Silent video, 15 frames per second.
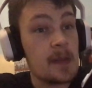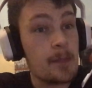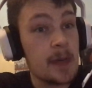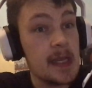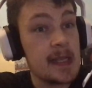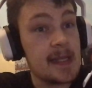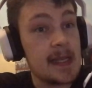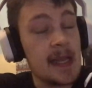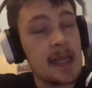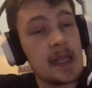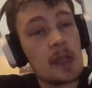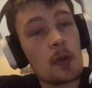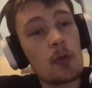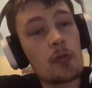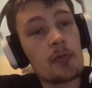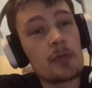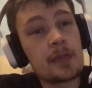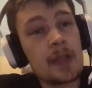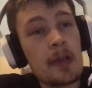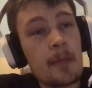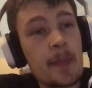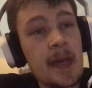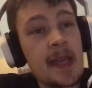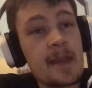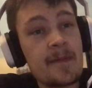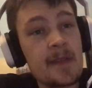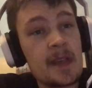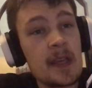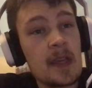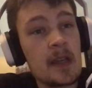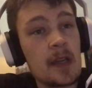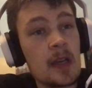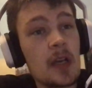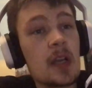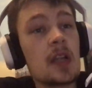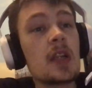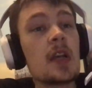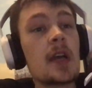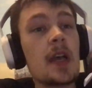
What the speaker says: Brighton had a goal ruled out by VAR,